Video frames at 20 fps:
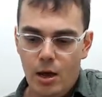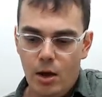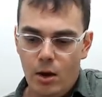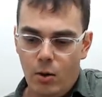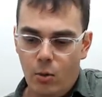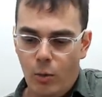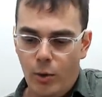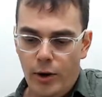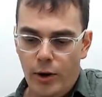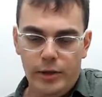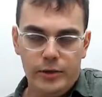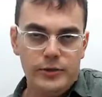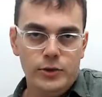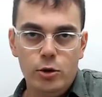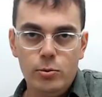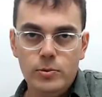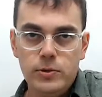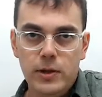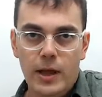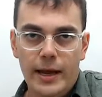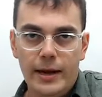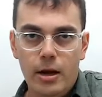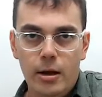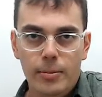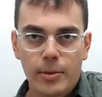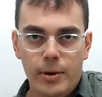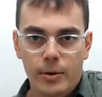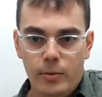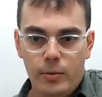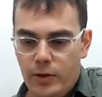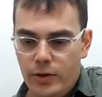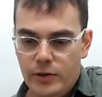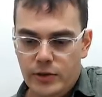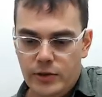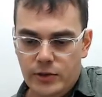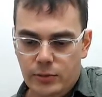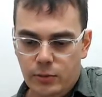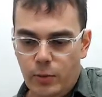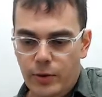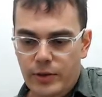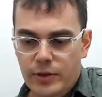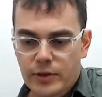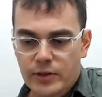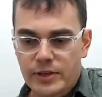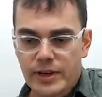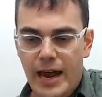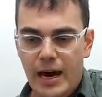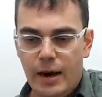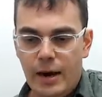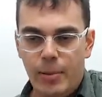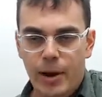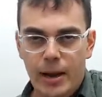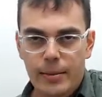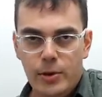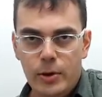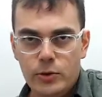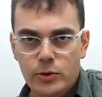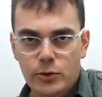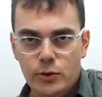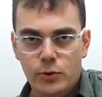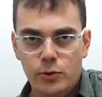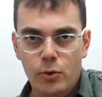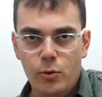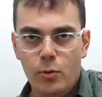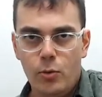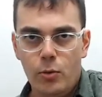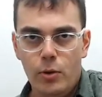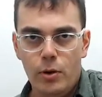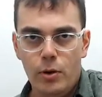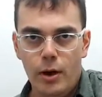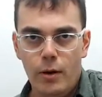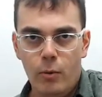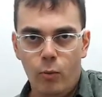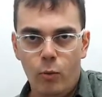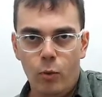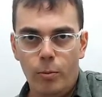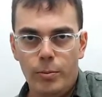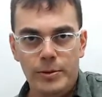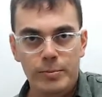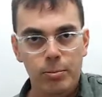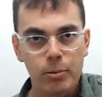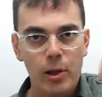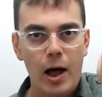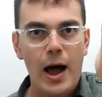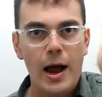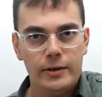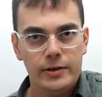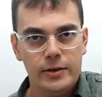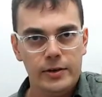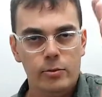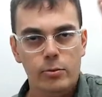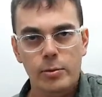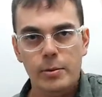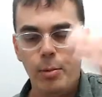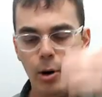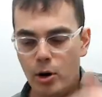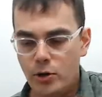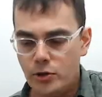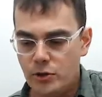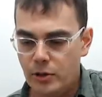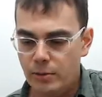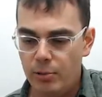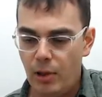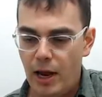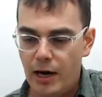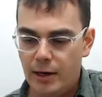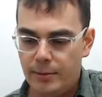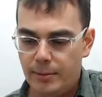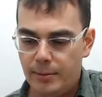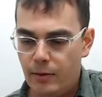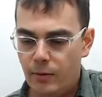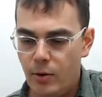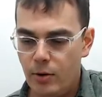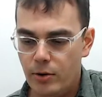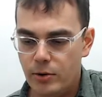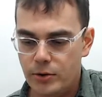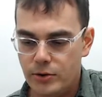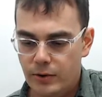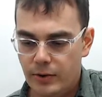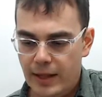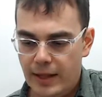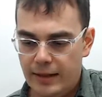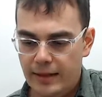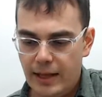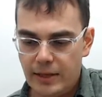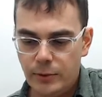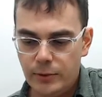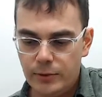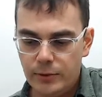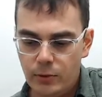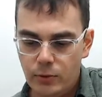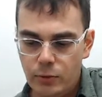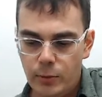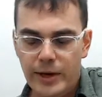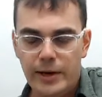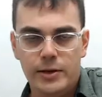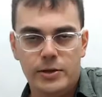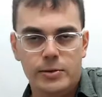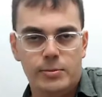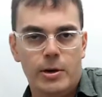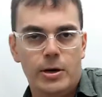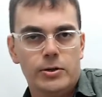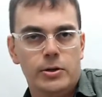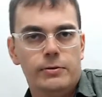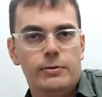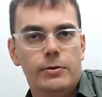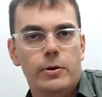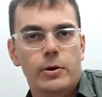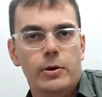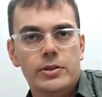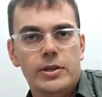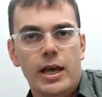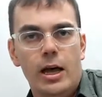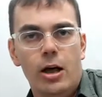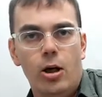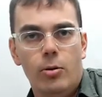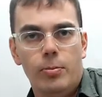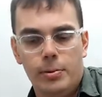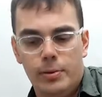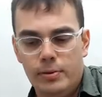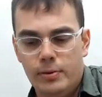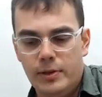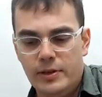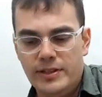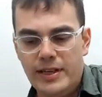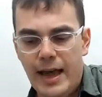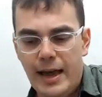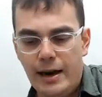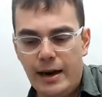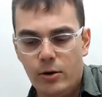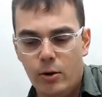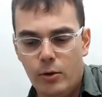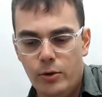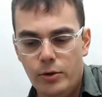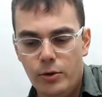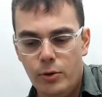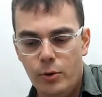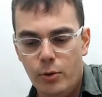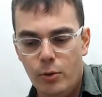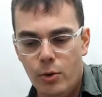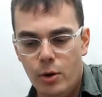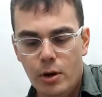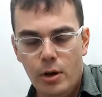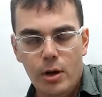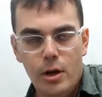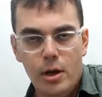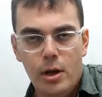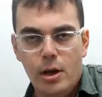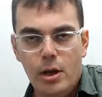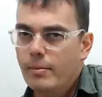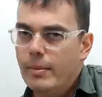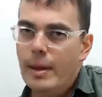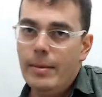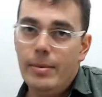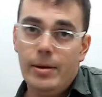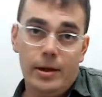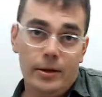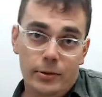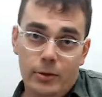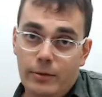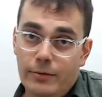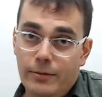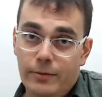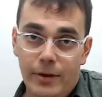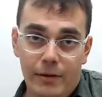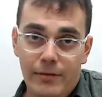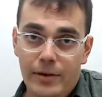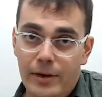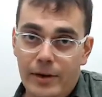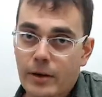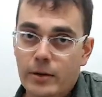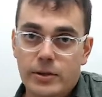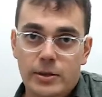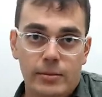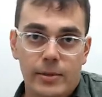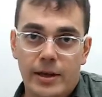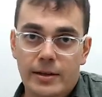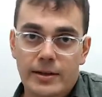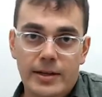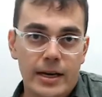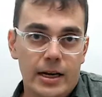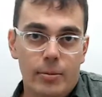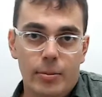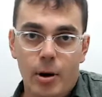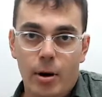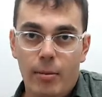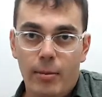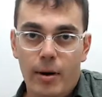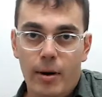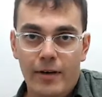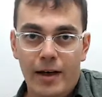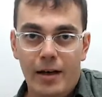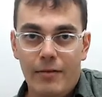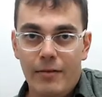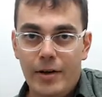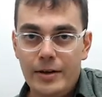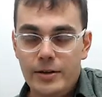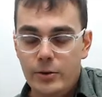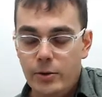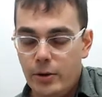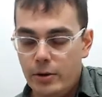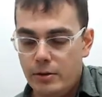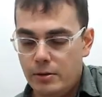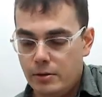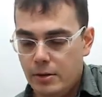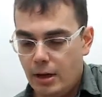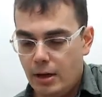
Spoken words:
where the tubes line up and where this neck pipe goes through will be blocked. It will be partially blocked by the rotor. So that's what those witness marks are for, is to help the tech or you. Maybe I'll do a video someday taking apart my valve. I do it,